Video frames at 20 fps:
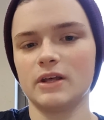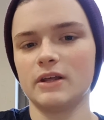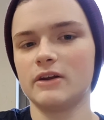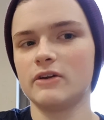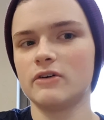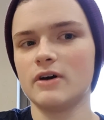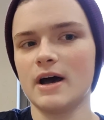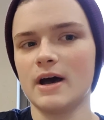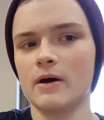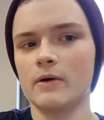
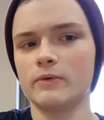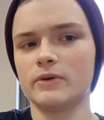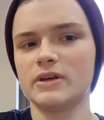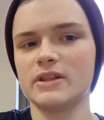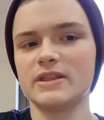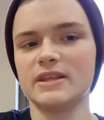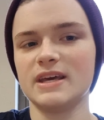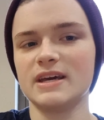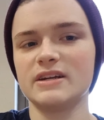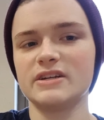It
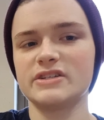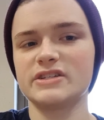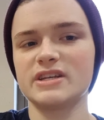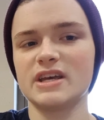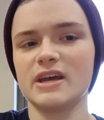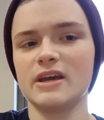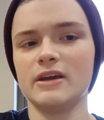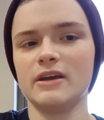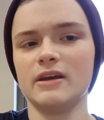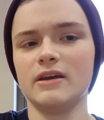allowed the
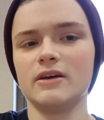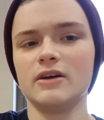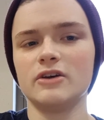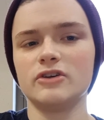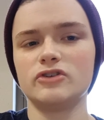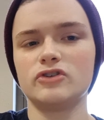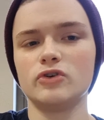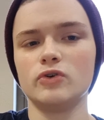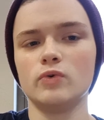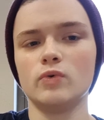NSA
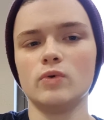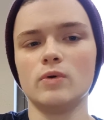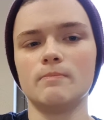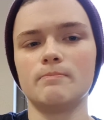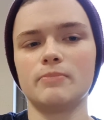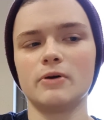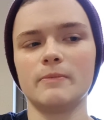to